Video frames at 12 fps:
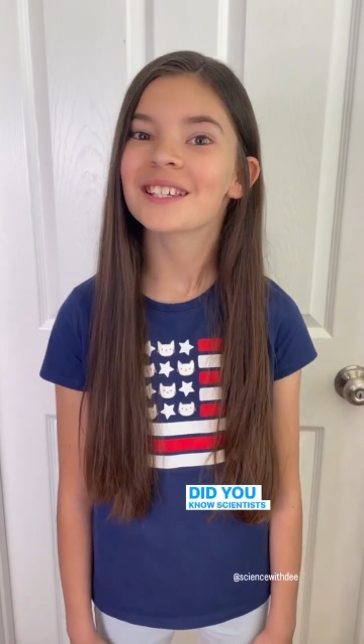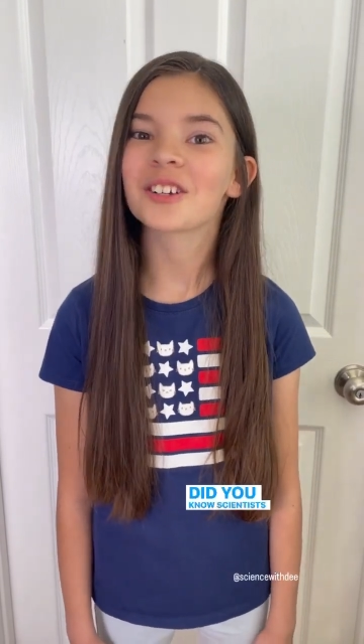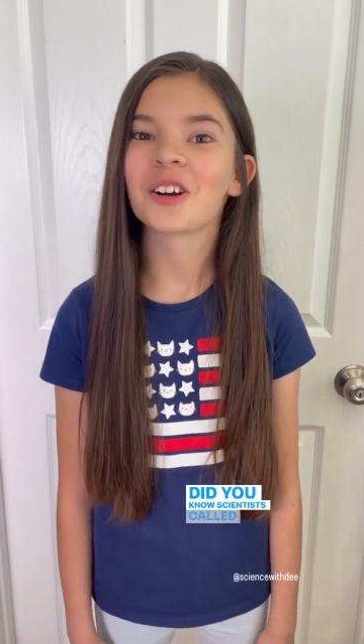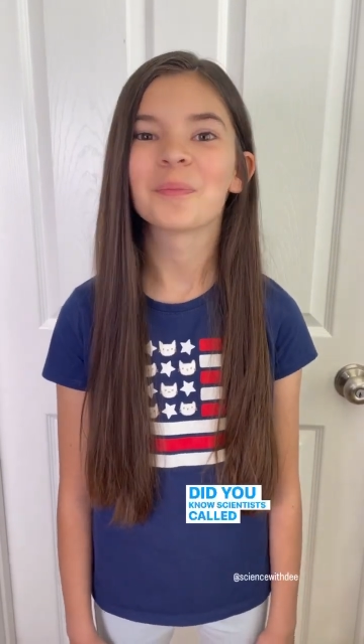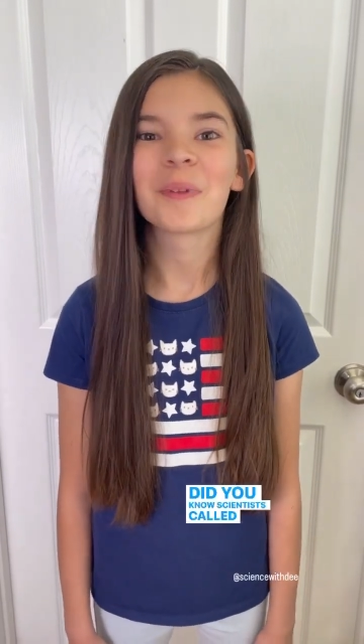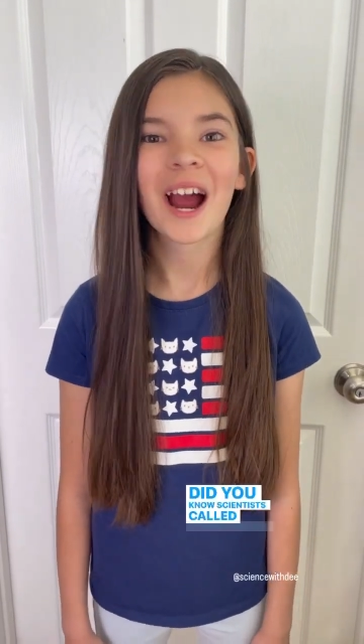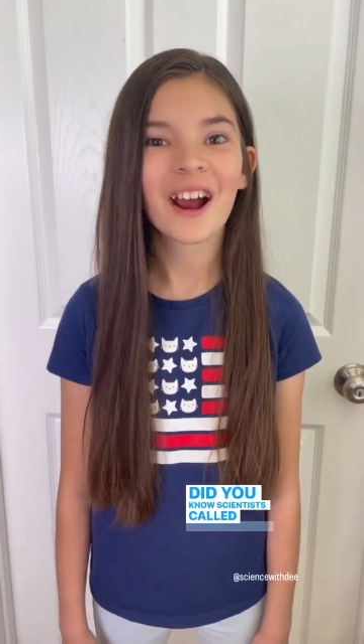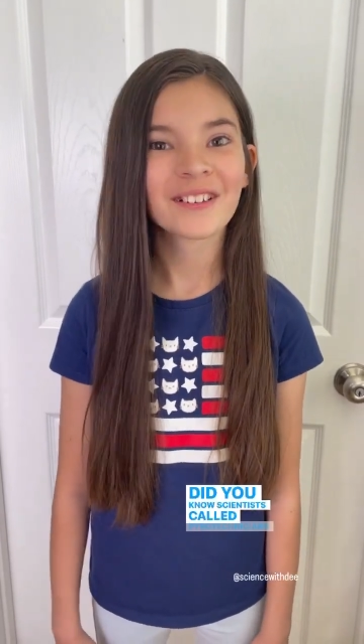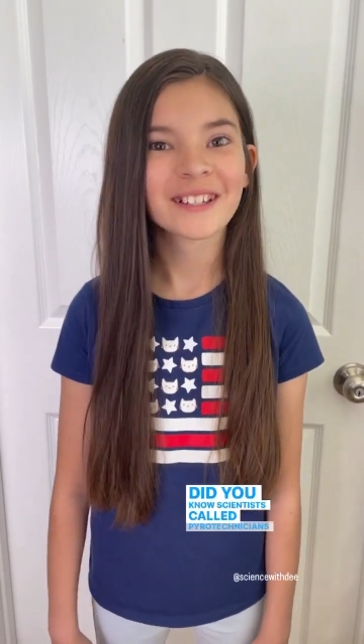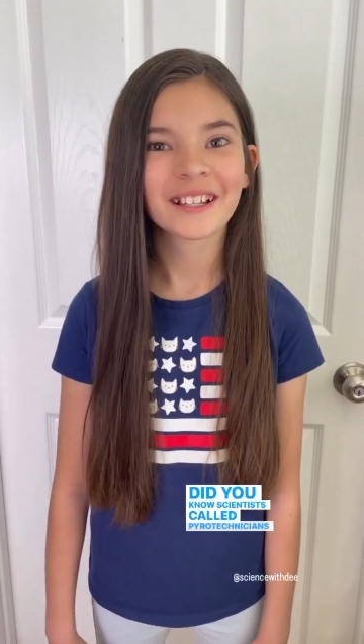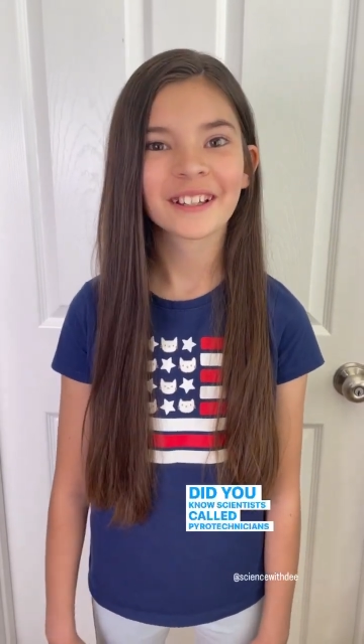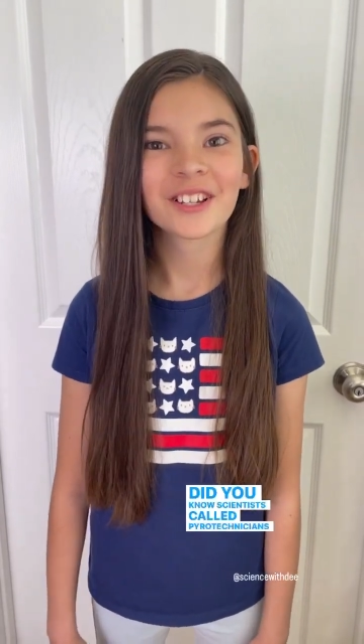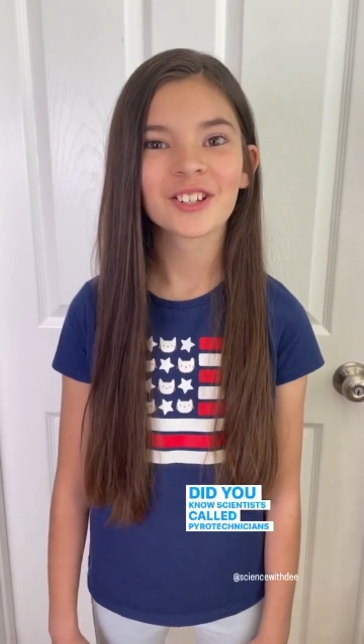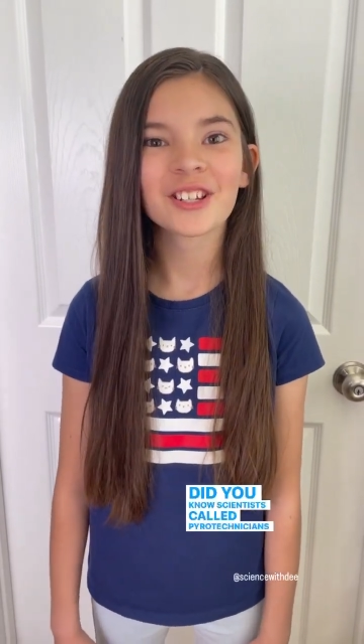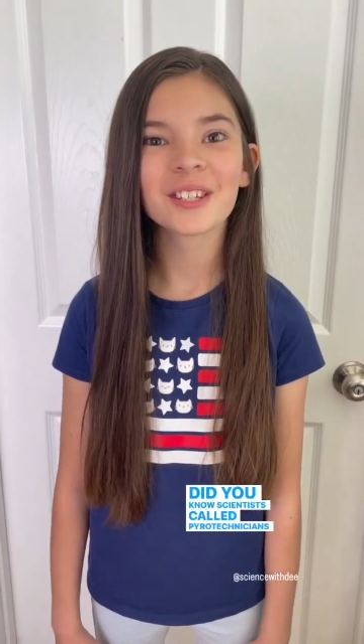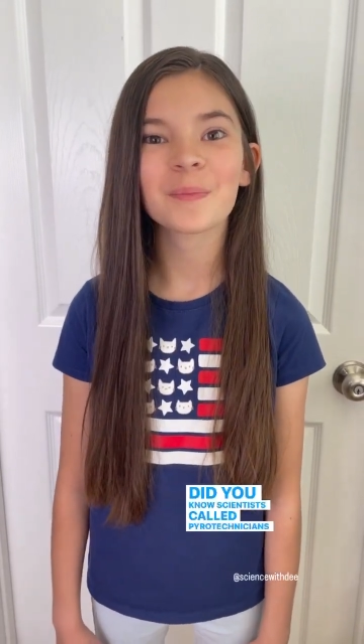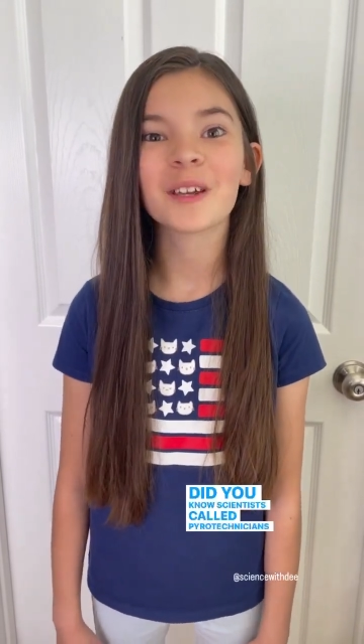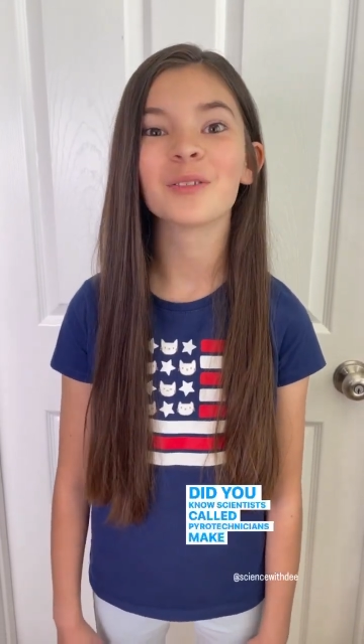called
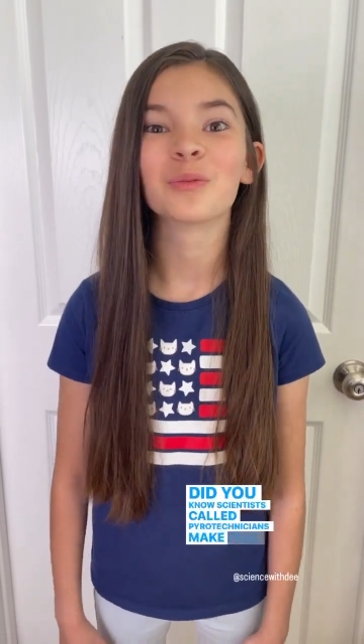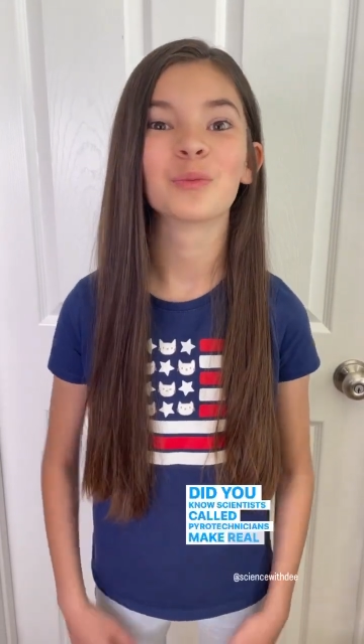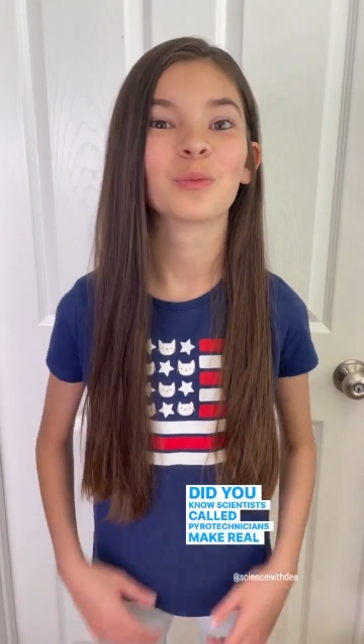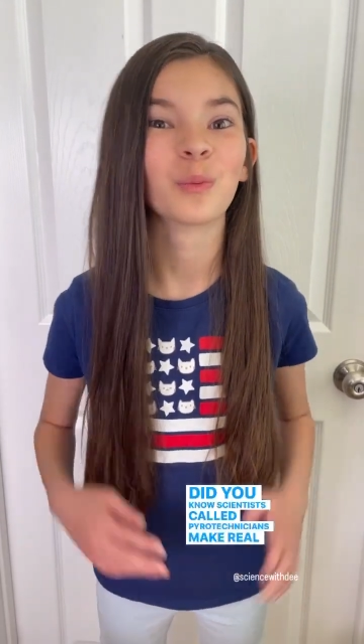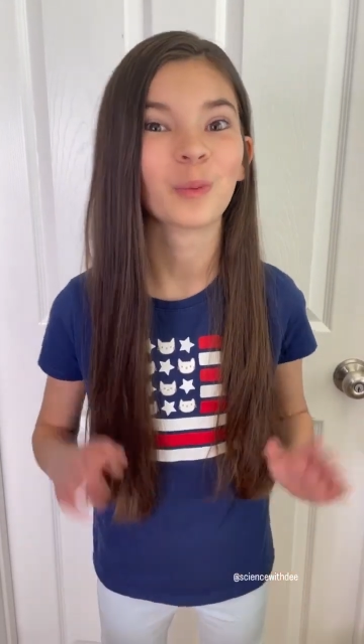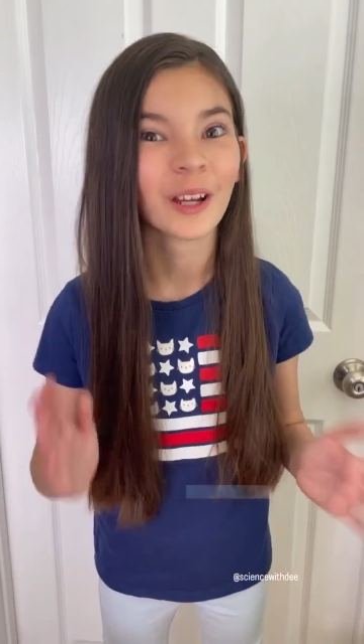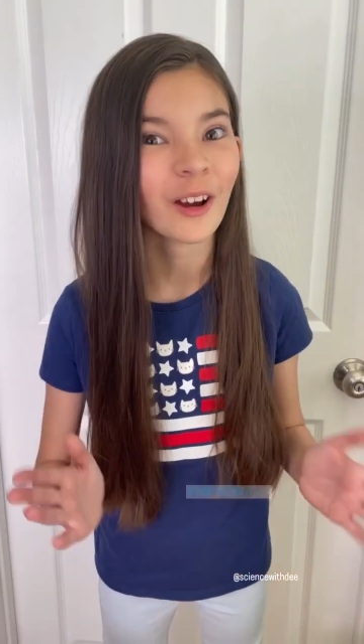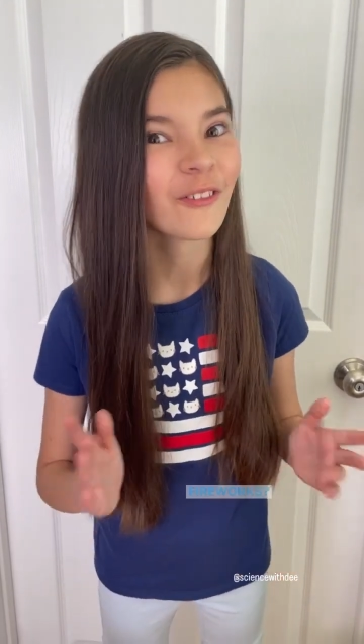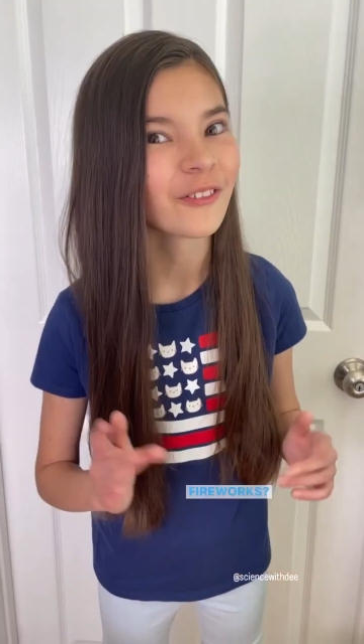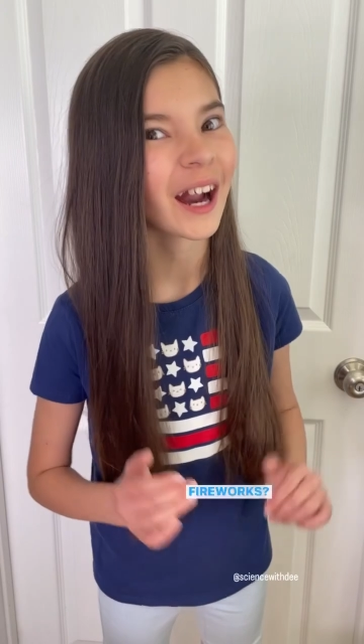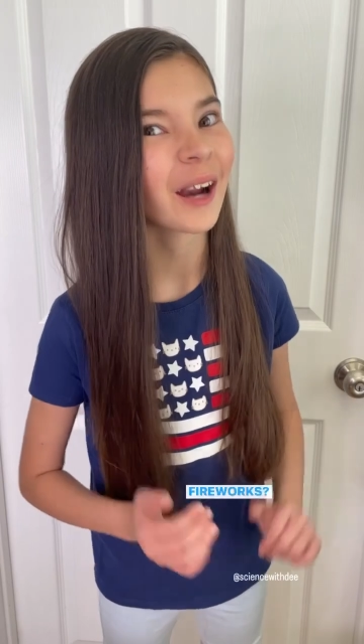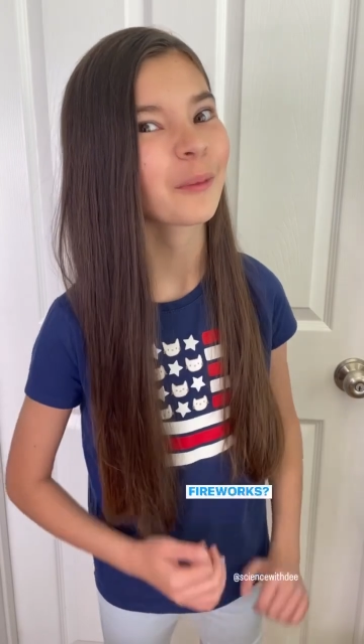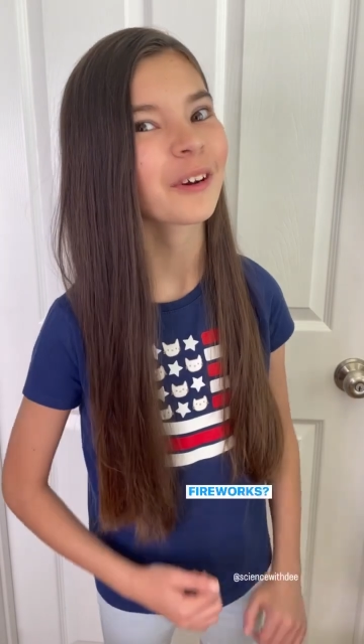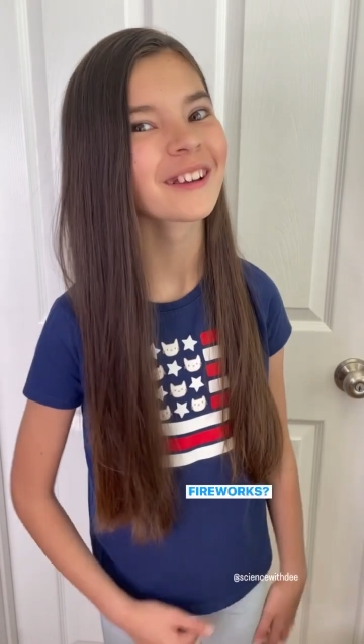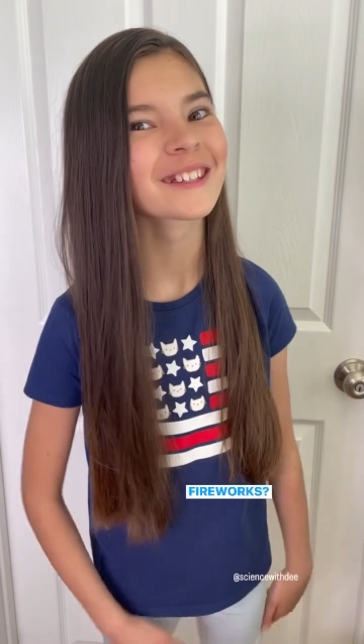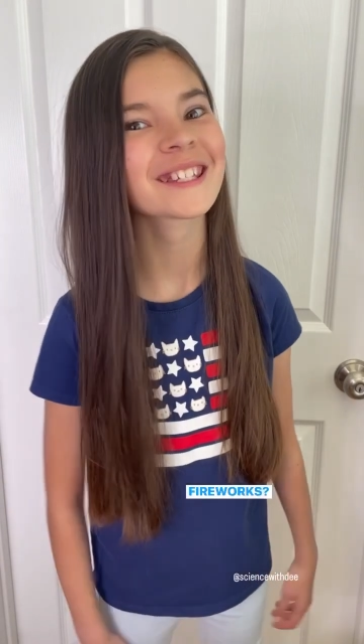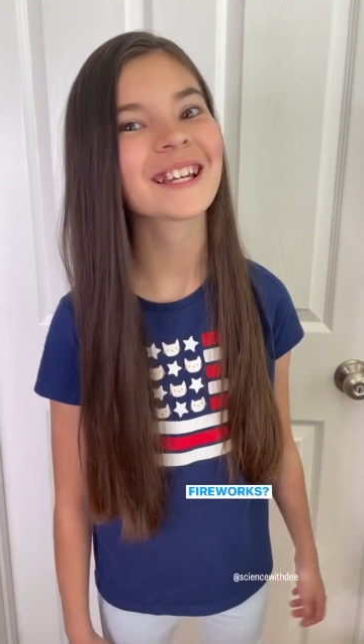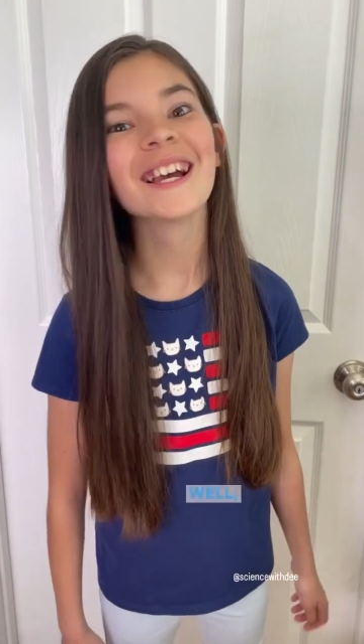pyrotechnicians make real fireworks?